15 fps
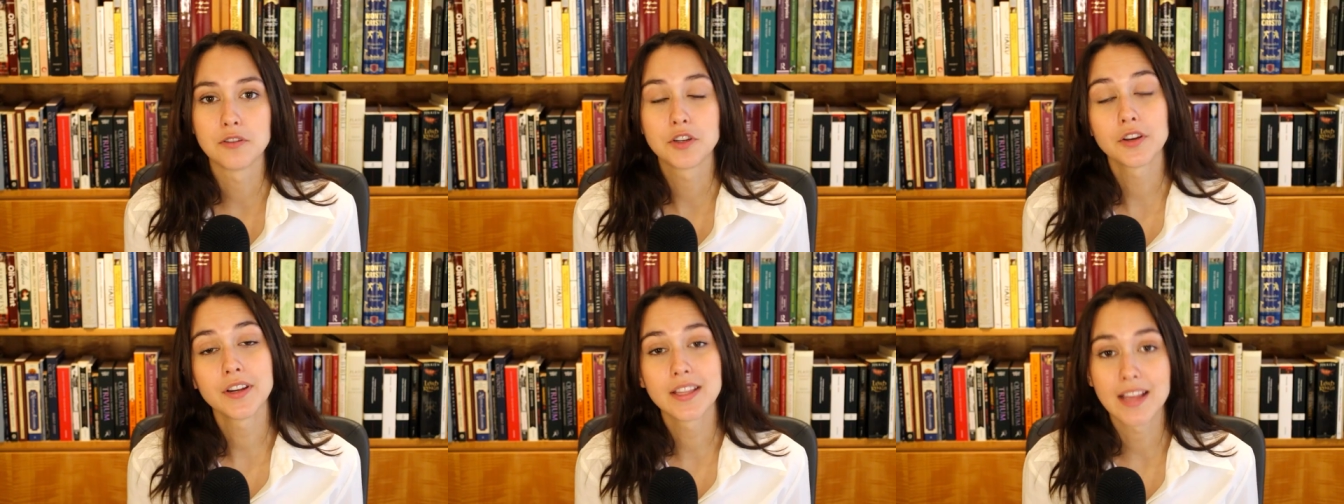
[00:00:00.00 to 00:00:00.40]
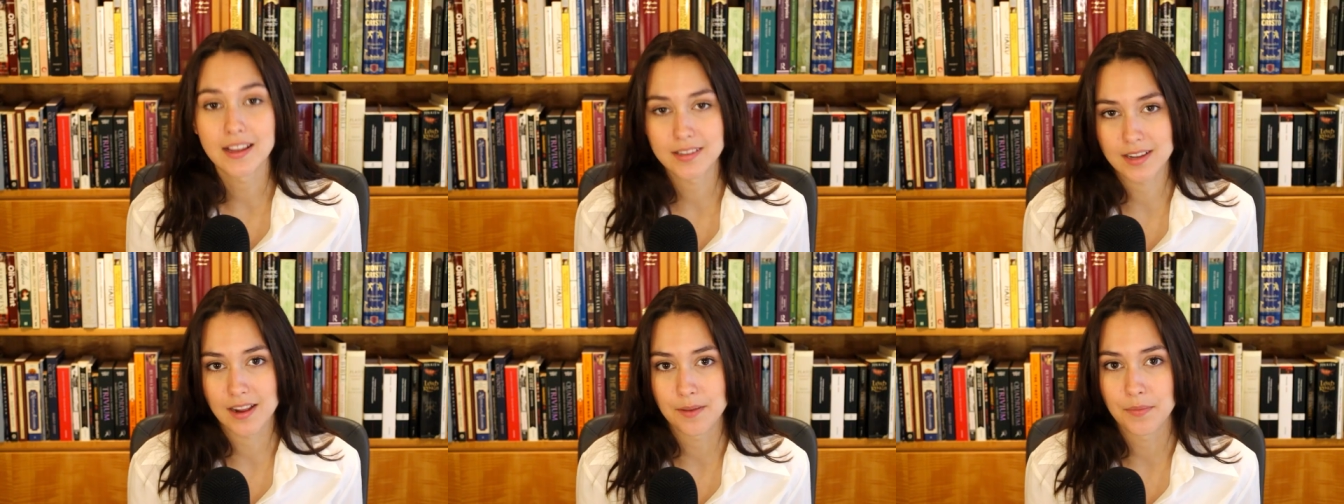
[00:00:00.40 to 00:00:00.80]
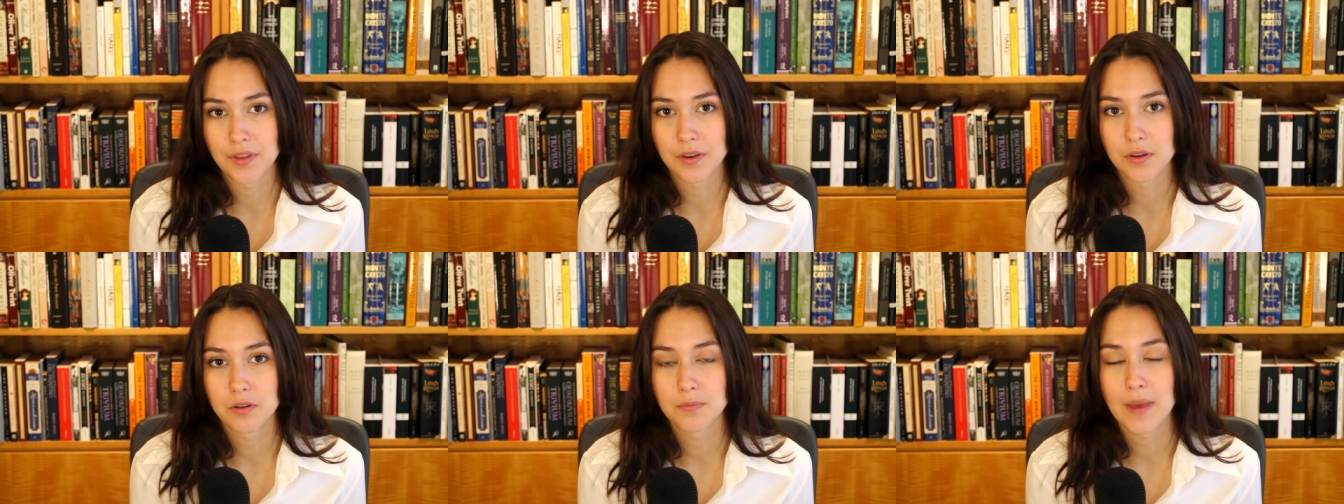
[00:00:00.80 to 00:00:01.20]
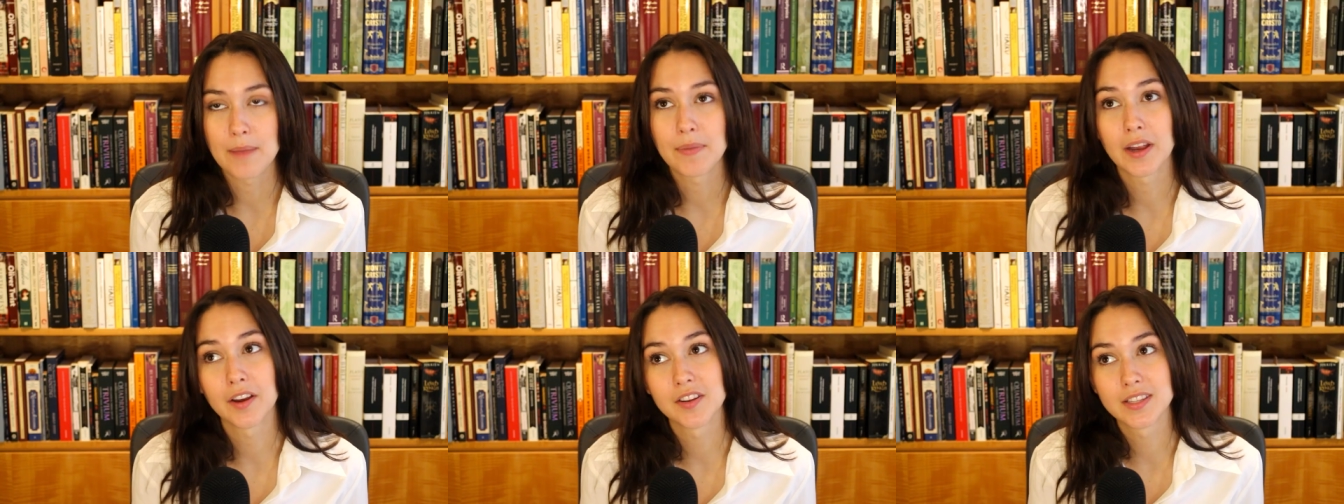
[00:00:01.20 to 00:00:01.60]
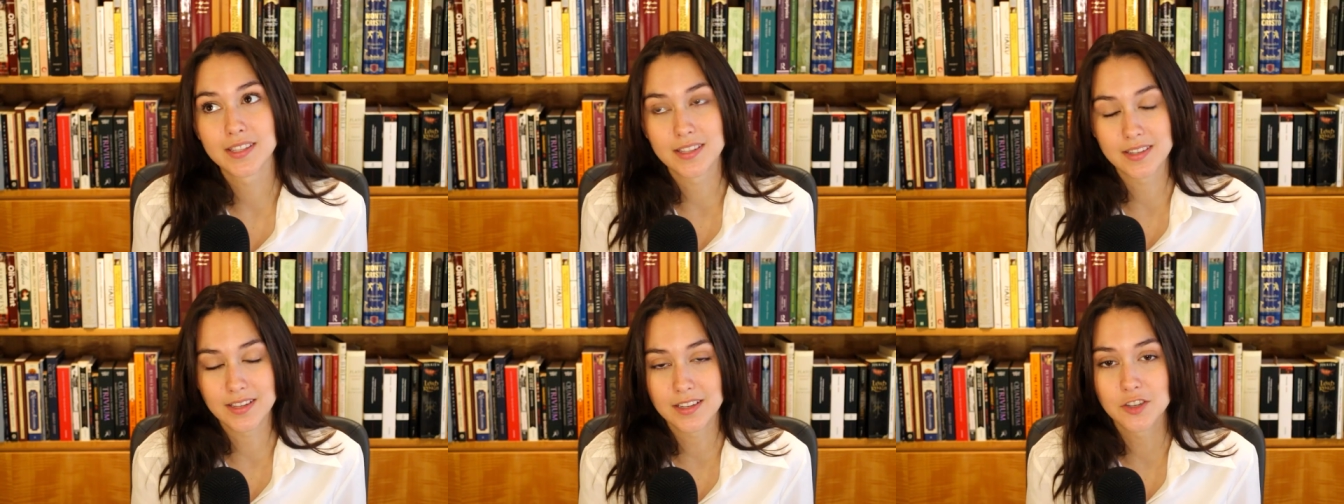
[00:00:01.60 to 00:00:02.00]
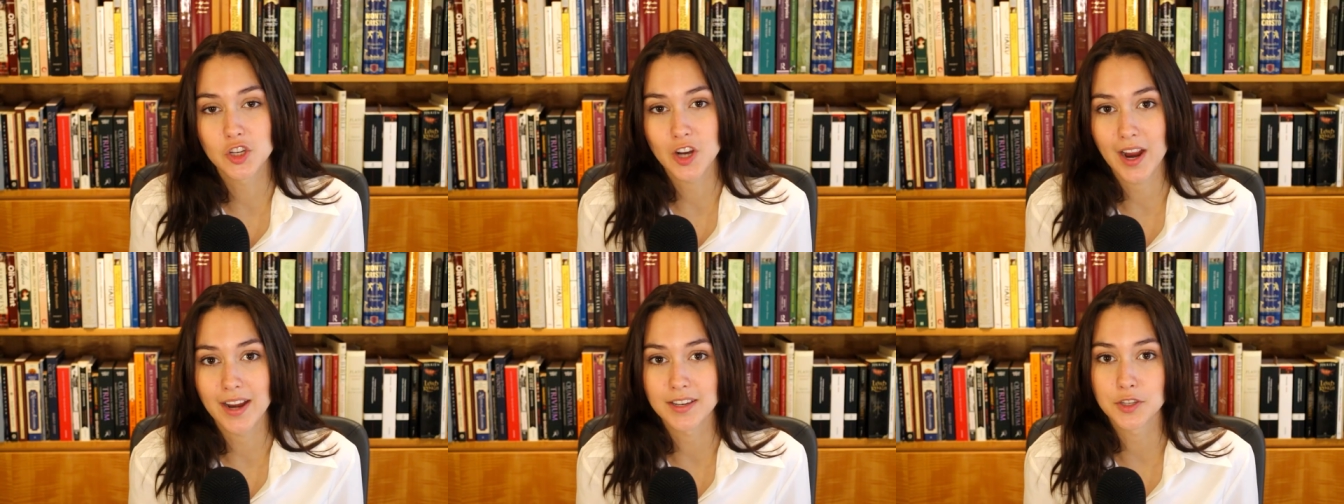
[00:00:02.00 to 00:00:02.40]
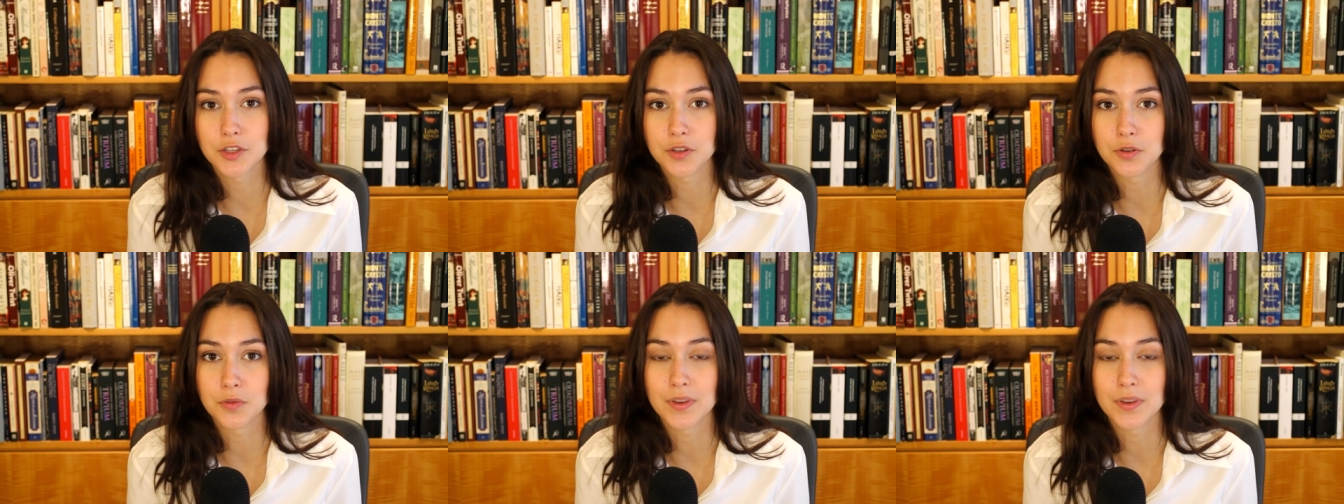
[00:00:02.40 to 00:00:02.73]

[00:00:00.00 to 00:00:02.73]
during that time, though, my parents did try to